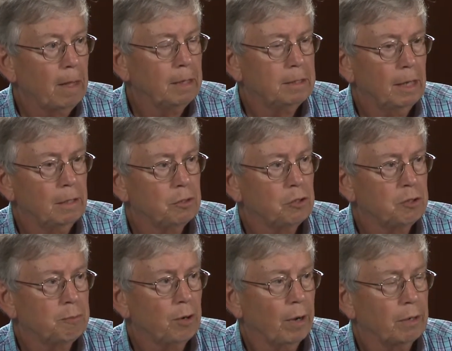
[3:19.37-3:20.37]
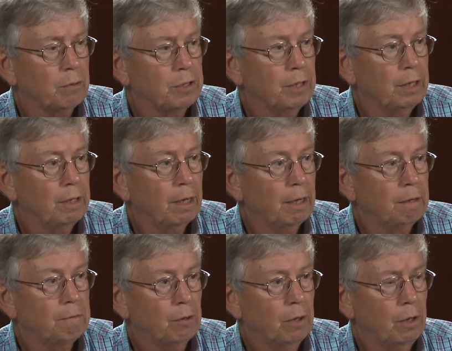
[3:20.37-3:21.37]
intelligence bureaucracy
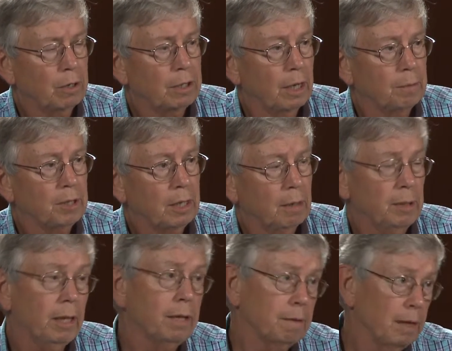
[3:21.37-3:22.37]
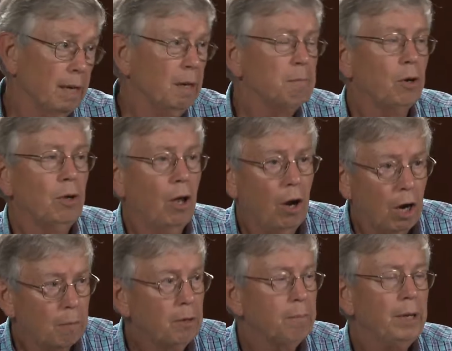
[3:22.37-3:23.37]
for a long time to come. Like Pearl
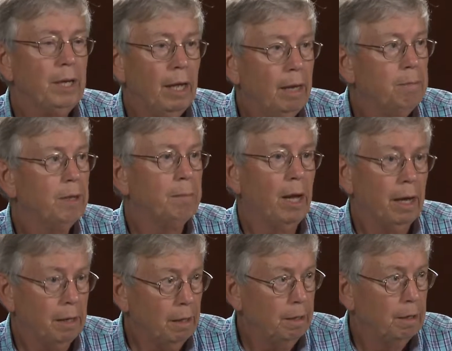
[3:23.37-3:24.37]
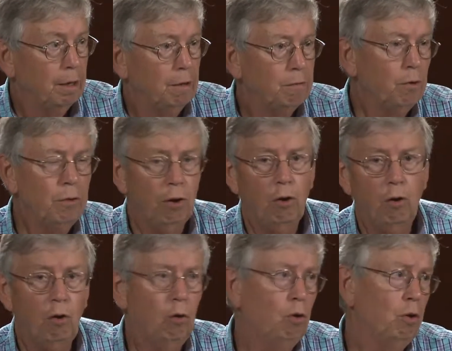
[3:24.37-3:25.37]
Harbor became the model for the
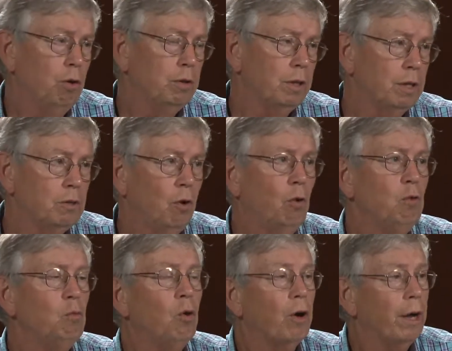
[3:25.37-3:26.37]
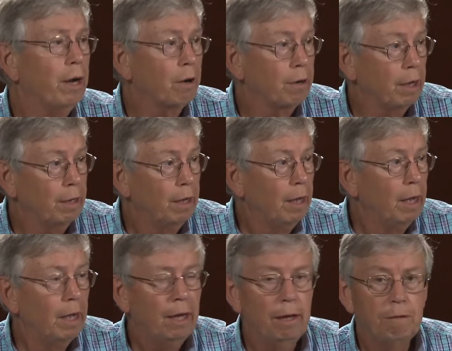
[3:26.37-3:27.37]
whole Cold War era
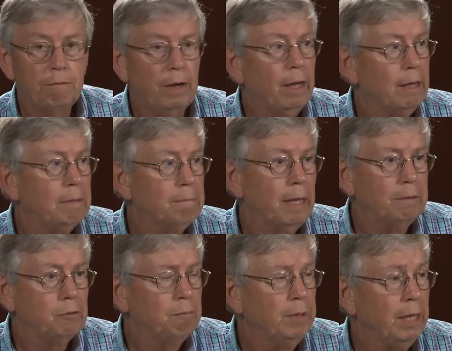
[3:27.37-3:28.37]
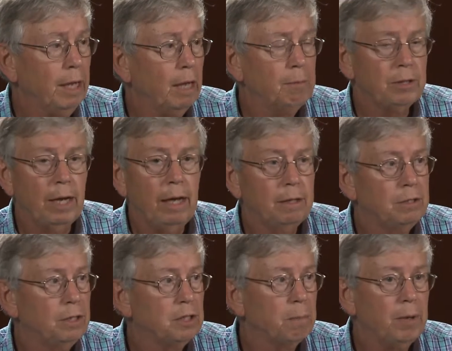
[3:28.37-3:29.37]
of being able to
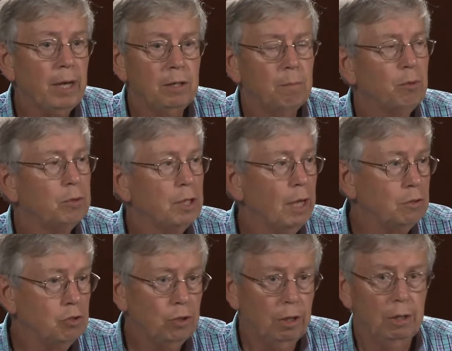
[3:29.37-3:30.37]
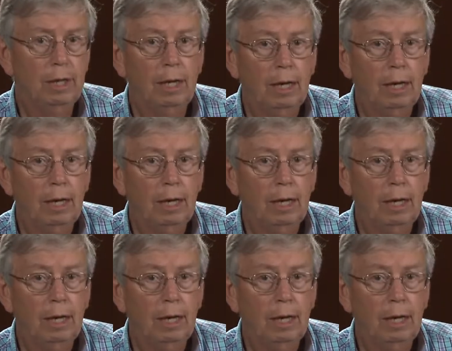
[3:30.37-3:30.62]
anticipate a potential